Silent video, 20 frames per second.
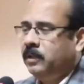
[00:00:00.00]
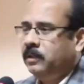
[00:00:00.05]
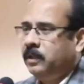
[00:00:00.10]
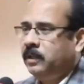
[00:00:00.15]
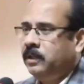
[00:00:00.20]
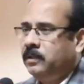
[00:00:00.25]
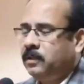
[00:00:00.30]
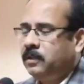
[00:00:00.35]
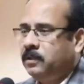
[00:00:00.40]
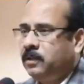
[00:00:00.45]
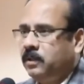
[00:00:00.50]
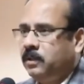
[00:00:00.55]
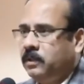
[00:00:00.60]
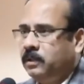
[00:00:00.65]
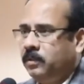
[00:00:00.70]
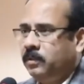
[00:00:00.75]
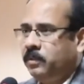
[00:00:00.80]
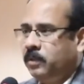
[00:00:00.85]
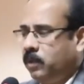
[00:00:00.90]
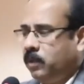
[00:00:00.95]
There is a
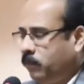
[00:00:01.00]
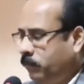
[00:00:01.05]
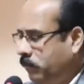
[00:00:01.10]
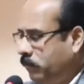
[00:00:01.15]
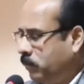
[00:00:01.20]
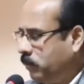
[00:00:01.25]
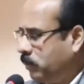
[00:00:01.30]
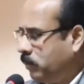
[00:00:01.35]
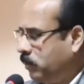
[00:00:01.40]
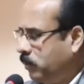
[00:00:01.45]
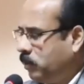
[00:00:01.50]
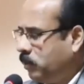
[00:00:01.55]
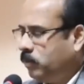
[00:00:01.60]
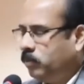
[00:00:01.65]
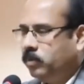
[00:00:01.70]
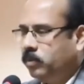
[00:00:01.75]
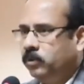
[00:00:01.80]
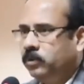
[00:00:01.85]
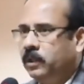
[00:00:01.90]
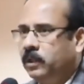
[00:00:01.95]
concept
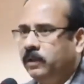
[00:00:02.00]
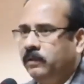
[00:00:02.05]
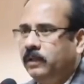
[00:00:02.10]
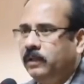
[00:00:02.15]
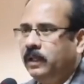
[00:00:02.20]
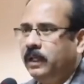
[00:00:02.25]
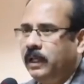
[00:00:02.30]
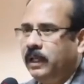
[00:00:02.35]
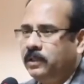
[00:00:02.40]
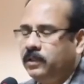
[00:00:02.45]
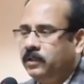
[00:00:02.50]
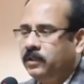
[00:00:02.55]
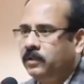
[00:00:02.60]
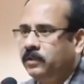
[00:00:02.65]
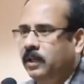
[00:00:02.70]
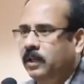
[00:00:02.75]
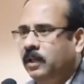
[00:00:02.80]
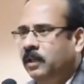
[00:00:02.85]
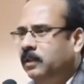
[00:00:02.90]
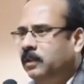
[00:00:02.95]
of booth level agents.